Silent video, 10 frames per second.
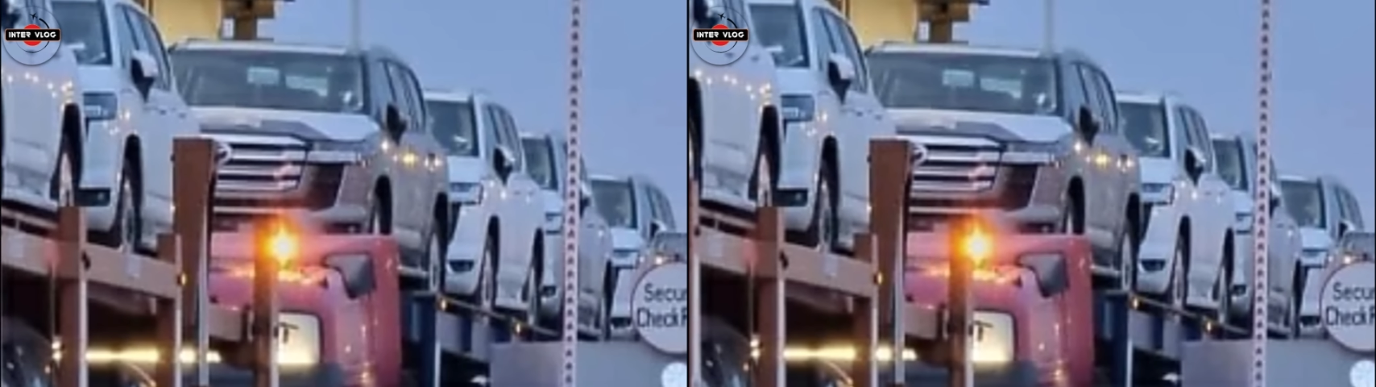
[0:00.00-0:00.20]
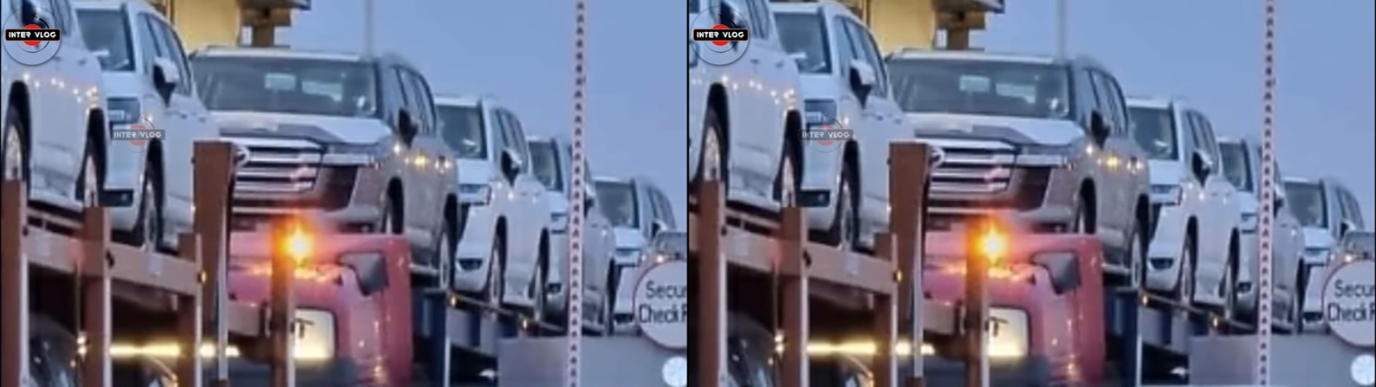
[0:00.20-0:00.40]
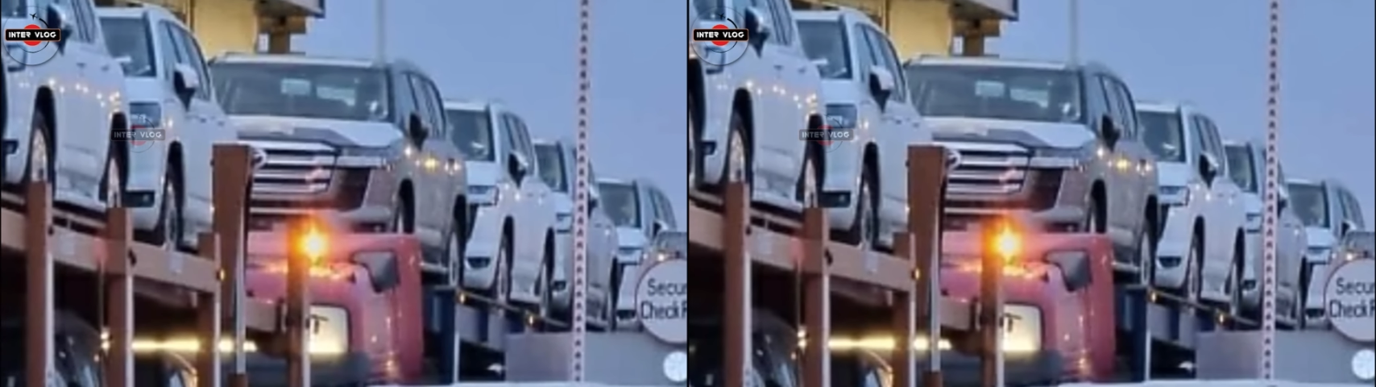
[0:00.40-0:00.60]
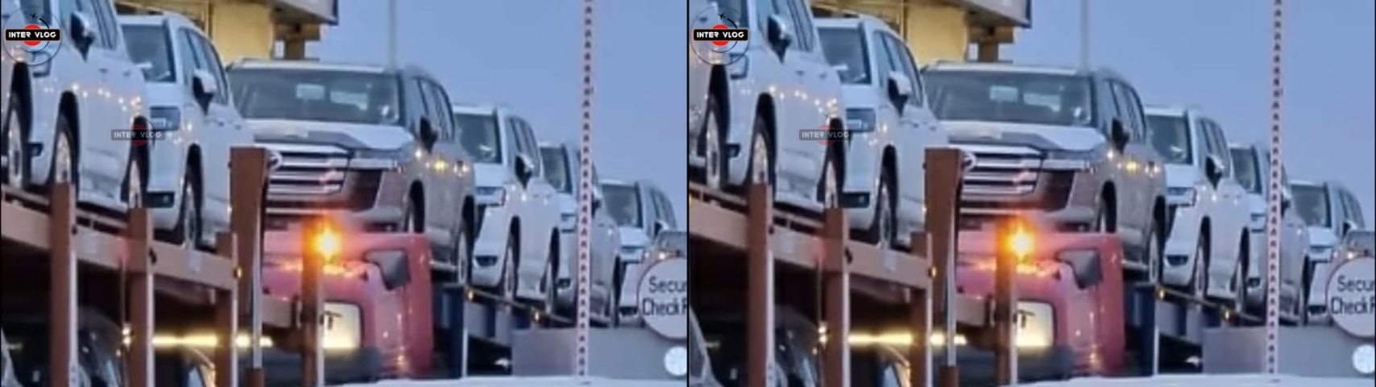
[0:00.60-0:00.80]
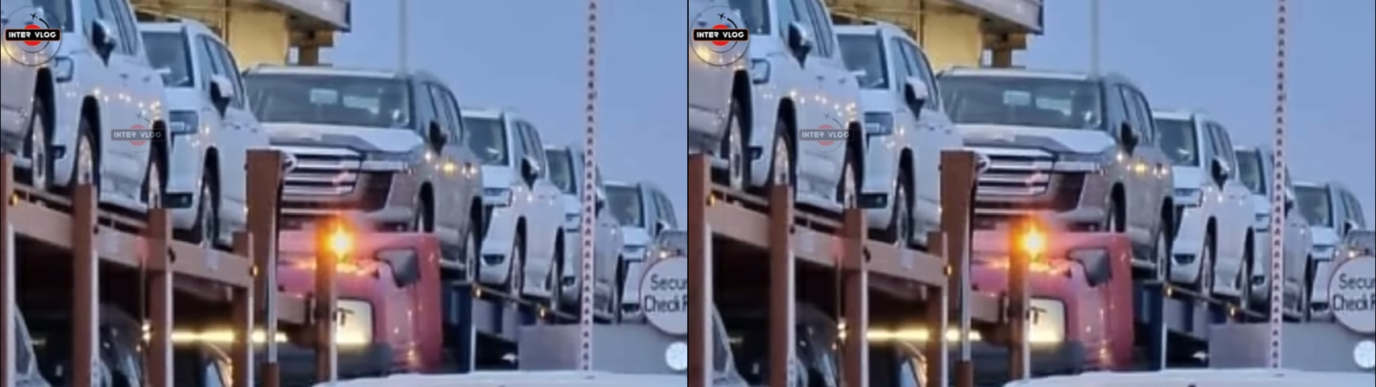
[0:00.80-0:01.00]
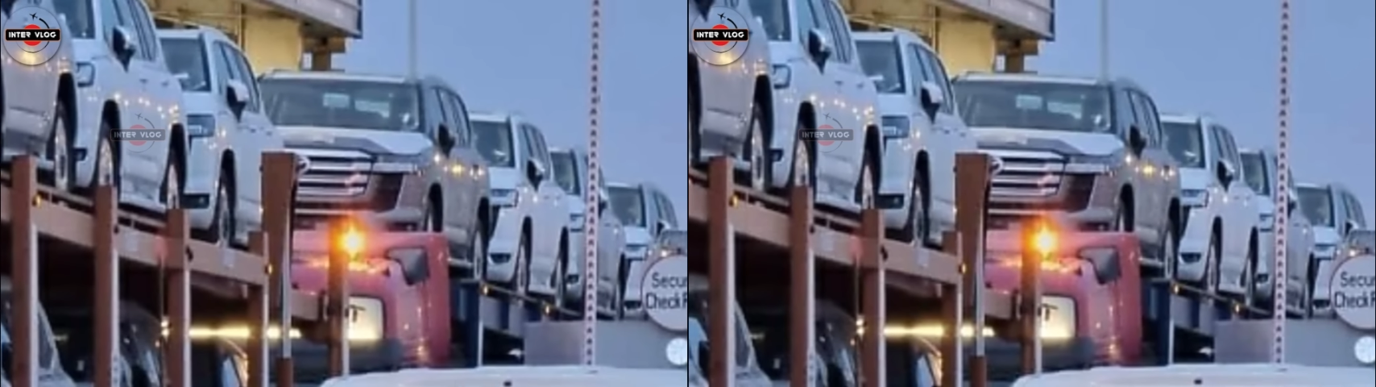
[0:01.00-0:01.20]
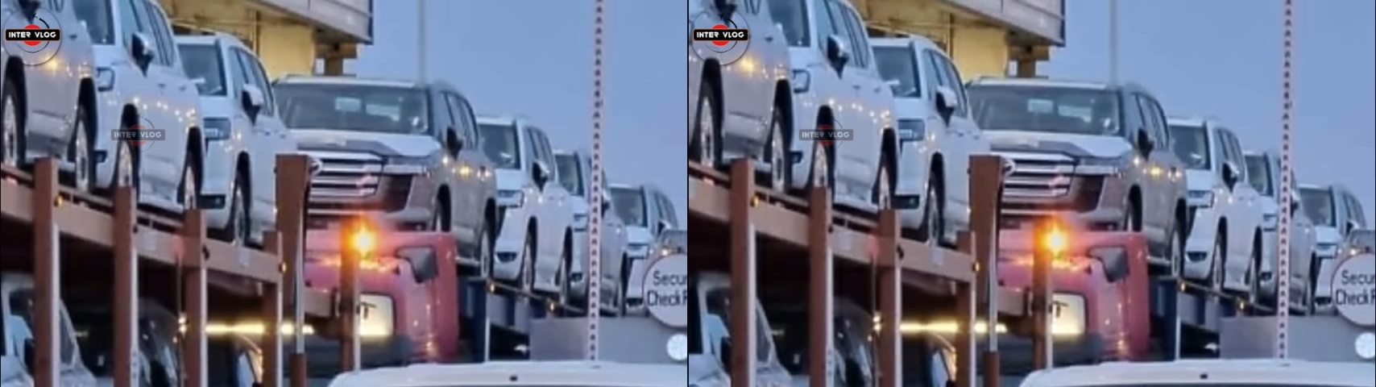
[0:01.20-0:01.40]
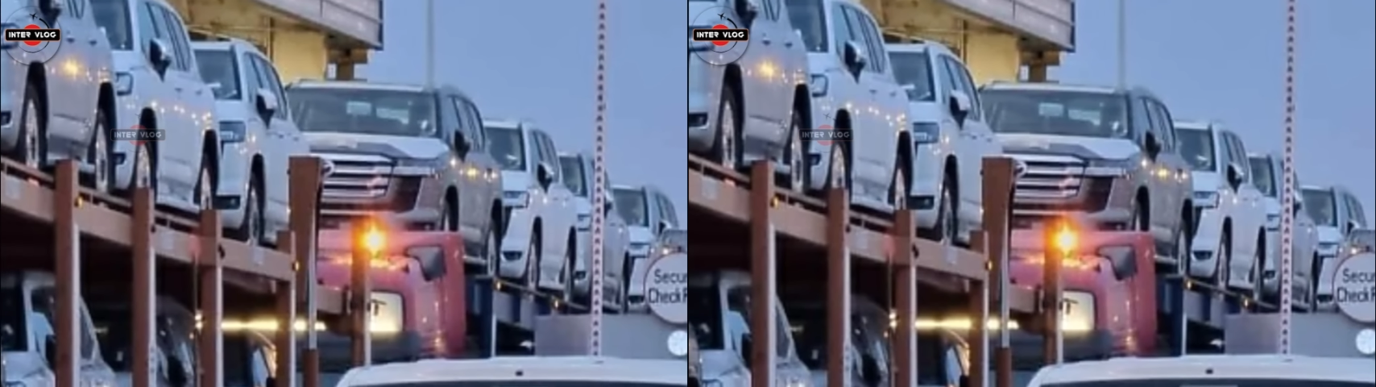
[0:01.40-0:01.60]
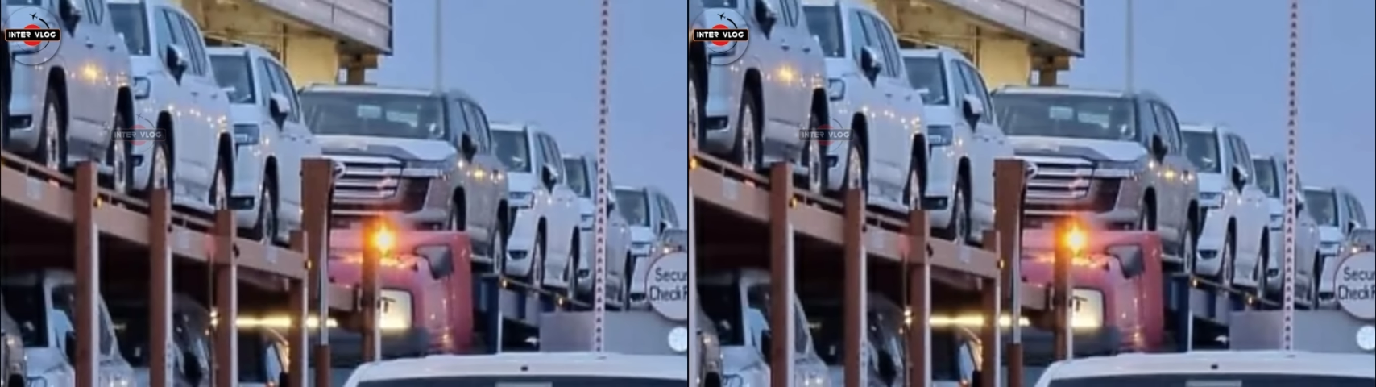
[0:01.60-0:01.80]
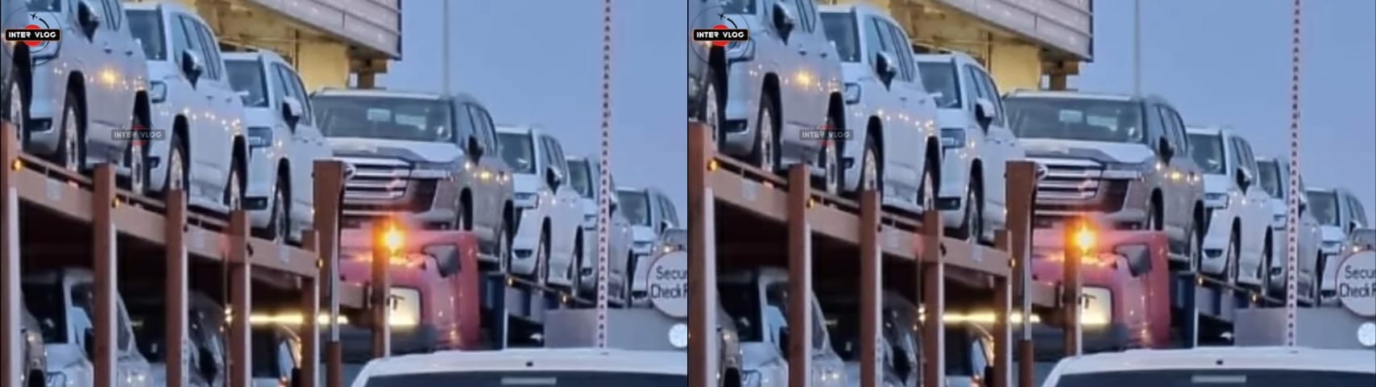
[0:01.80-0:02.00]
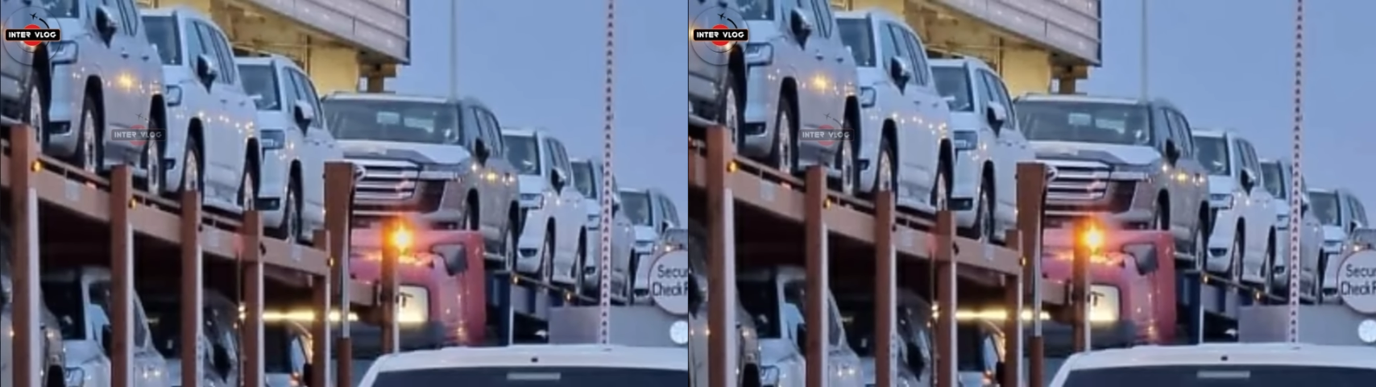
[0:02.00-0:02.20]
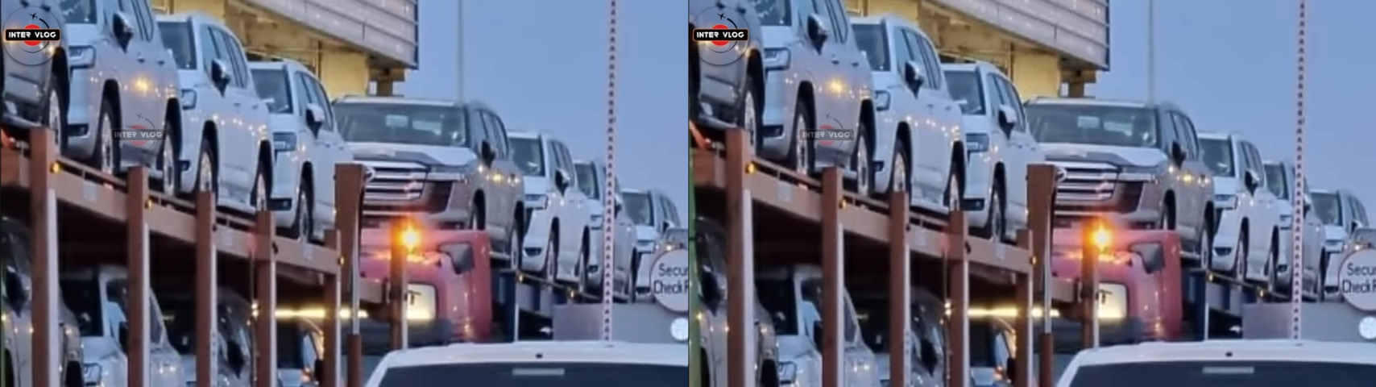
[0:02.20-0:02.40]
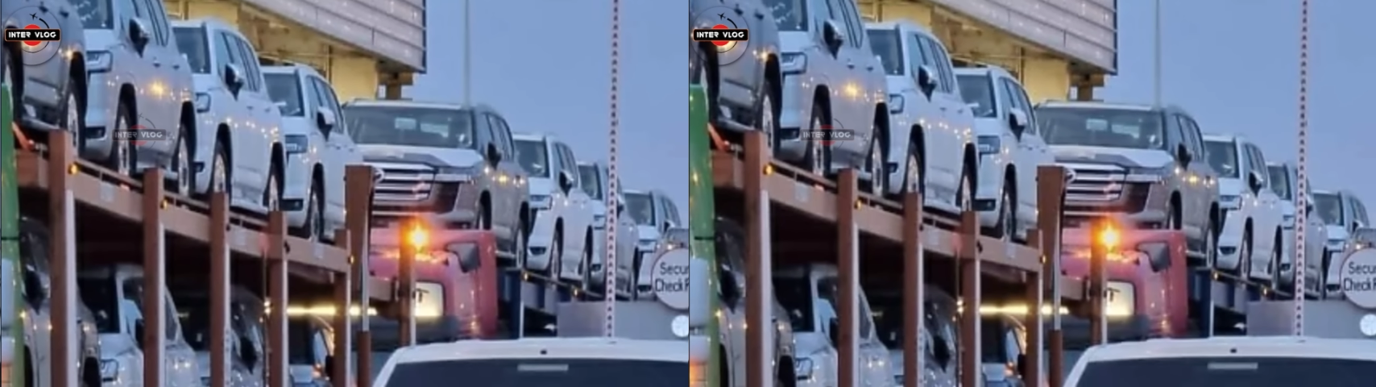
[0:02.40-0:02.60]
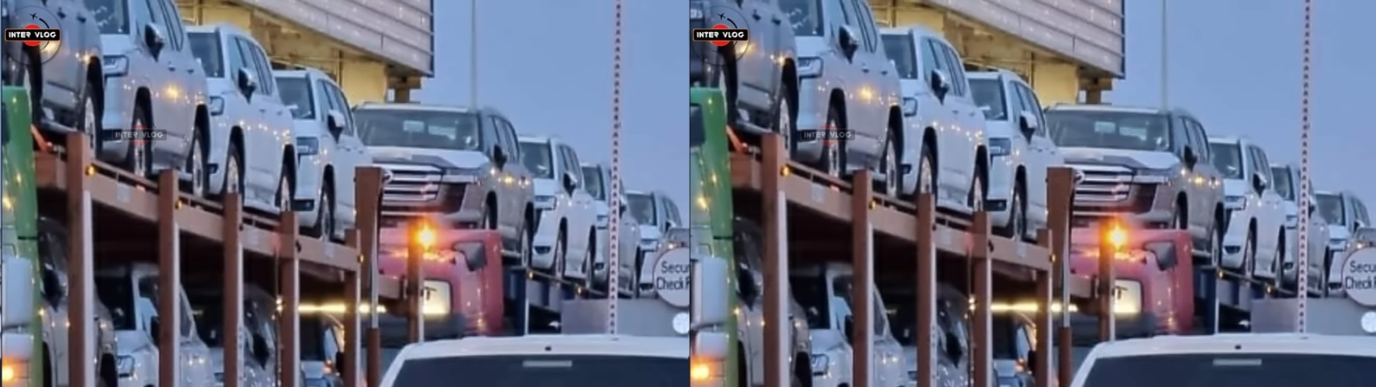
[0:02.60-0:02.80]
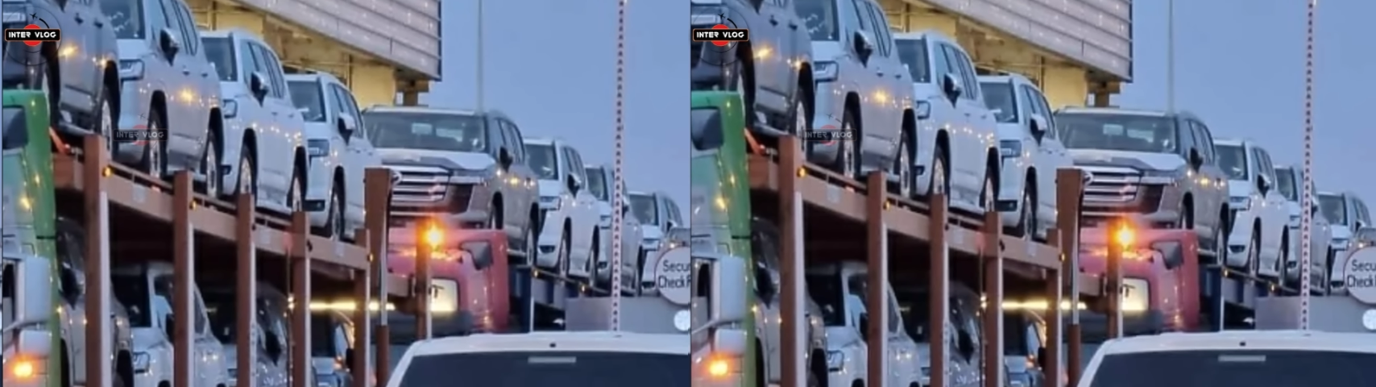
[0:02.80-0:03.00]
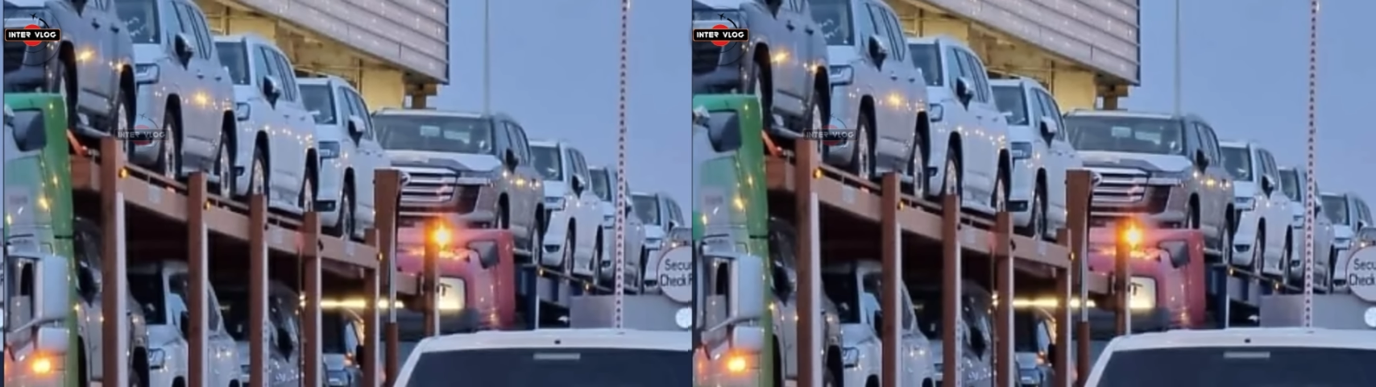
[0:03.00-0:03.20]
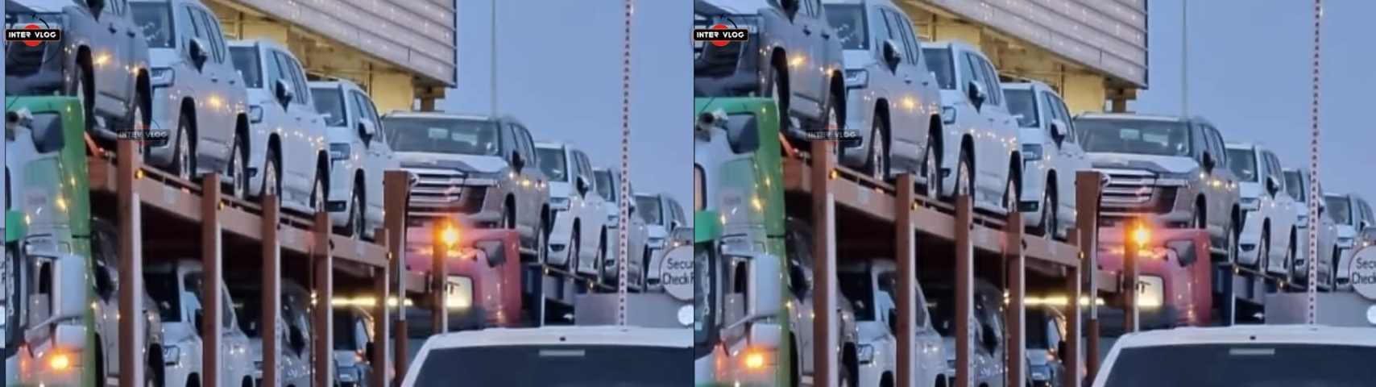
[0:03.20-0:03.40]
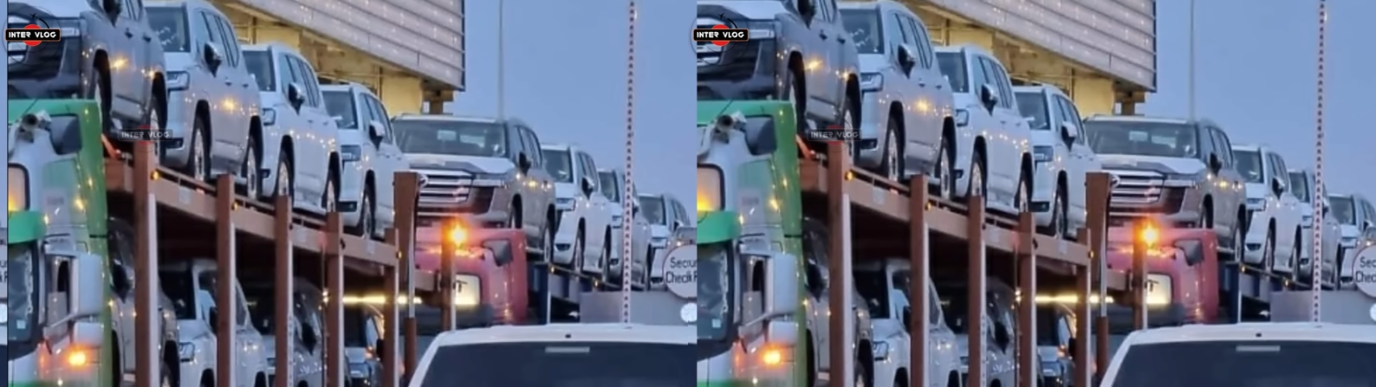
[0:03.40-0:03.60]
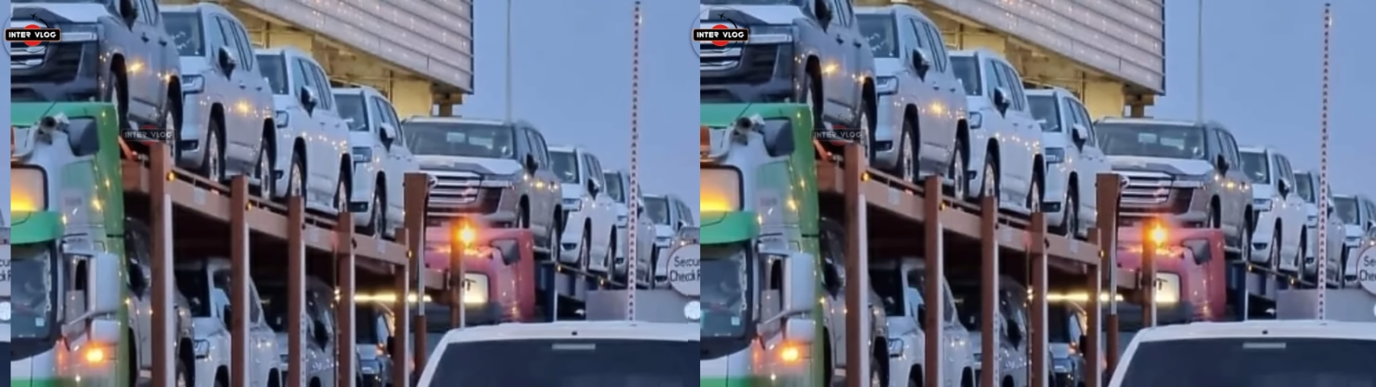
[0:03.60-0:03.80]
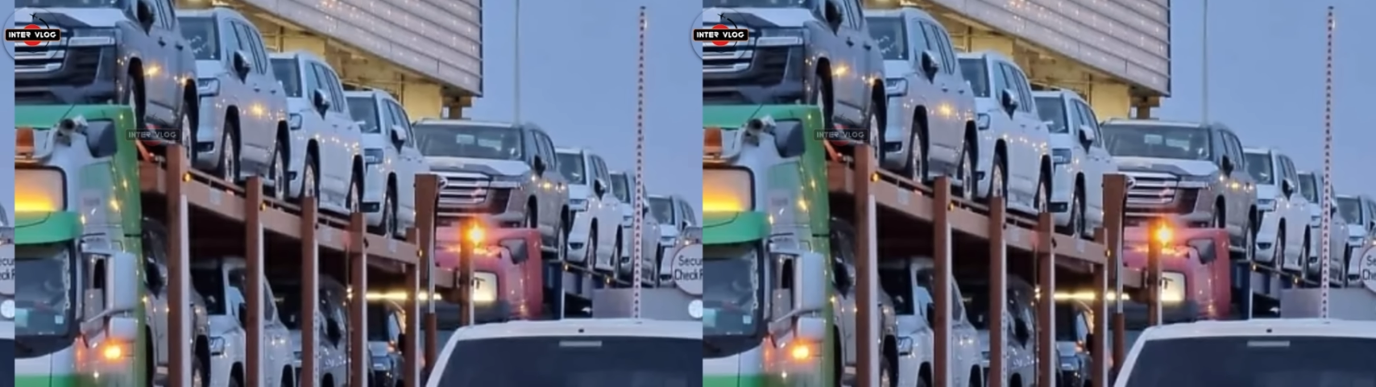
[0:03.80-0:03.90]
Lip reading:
Nobody's mouth can be seen.